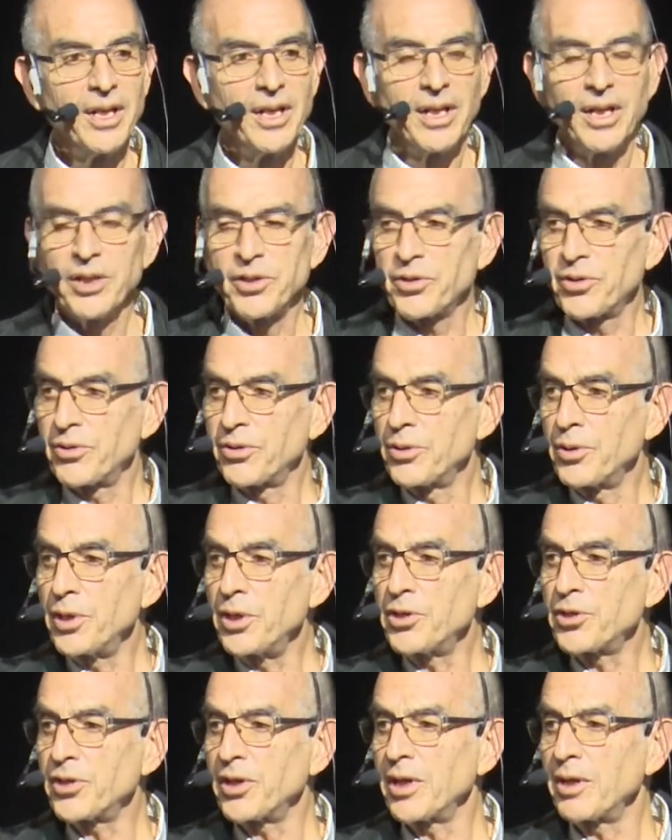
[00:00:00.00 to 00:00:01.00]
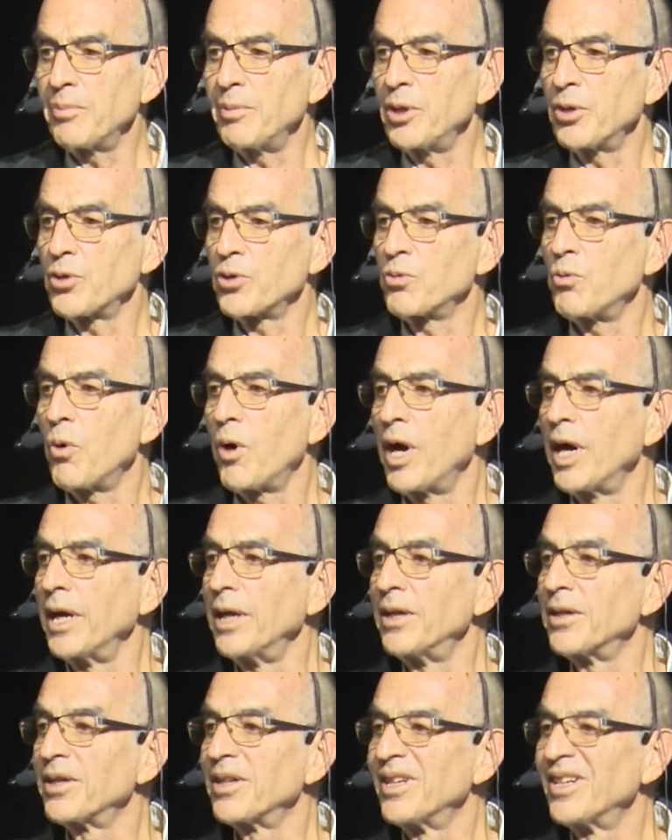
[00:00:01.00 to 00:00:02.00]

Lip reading: It's 30 centimeters wide.